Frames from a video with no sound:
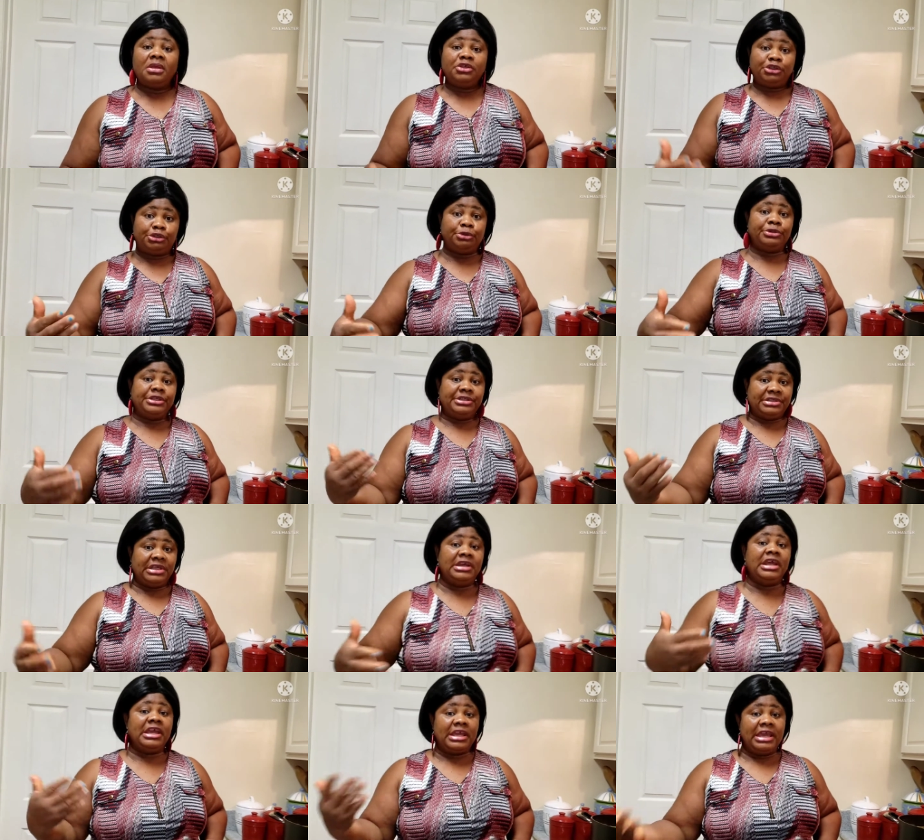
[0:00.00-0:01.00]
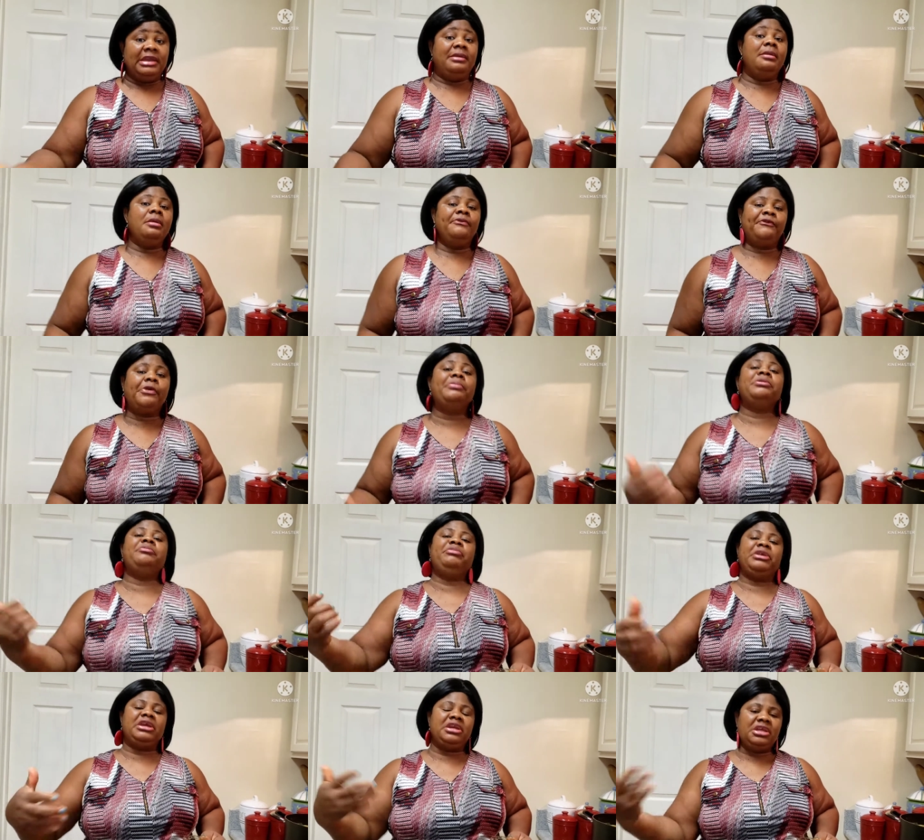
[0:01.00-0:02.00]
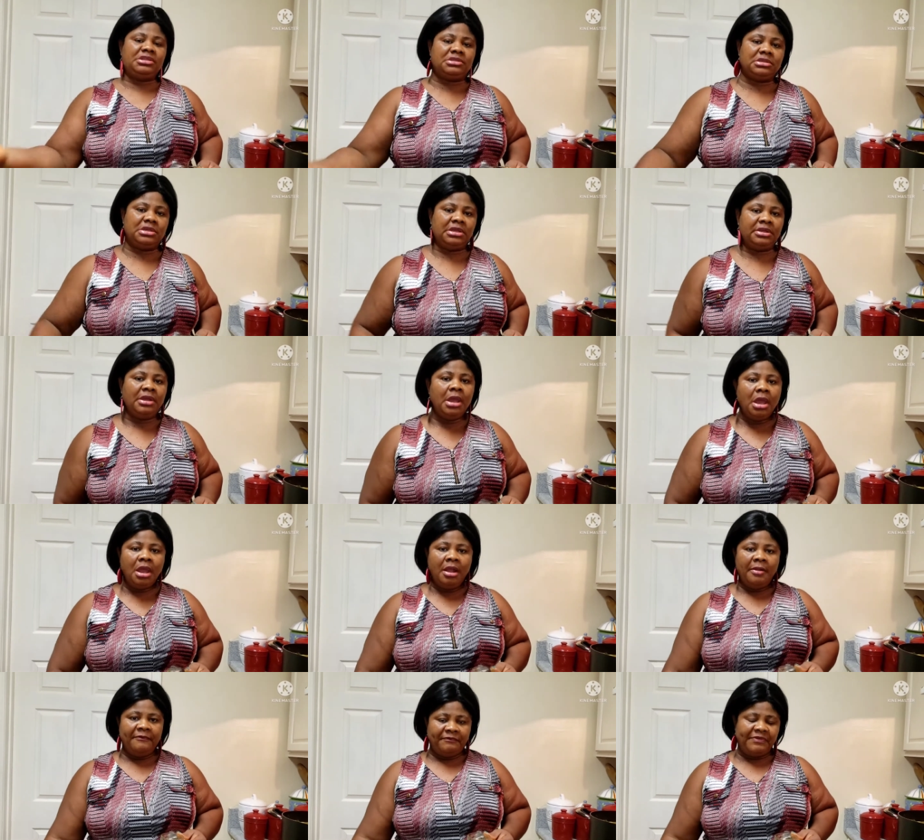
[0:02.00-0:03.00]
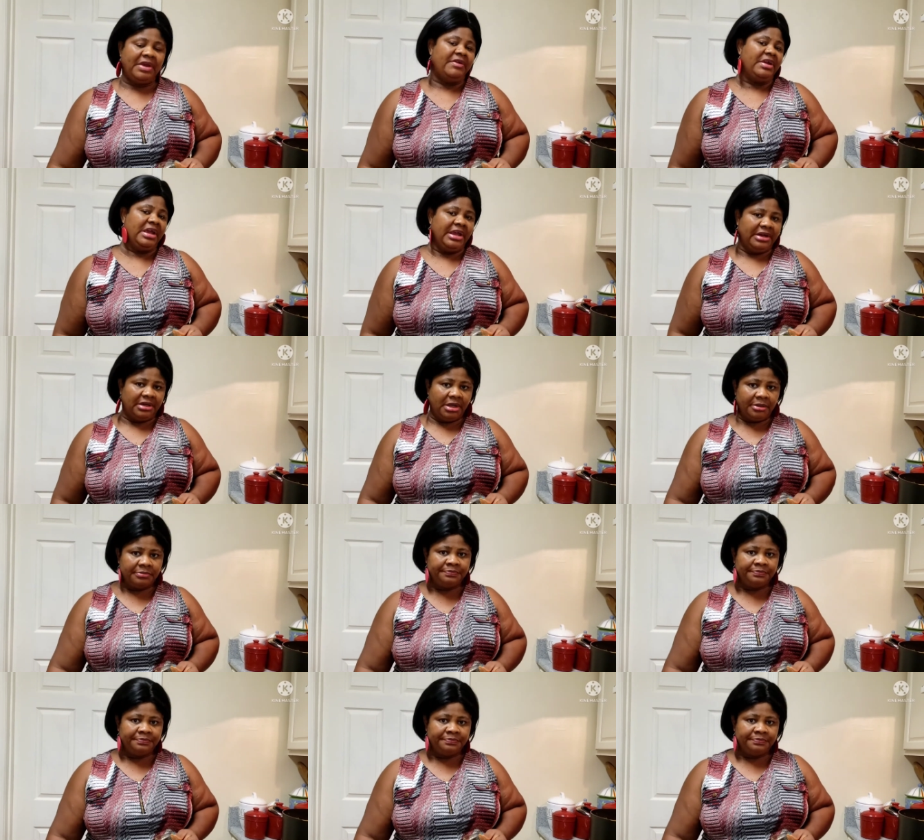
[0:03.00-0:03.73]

show this thing again from the beginning to the very end.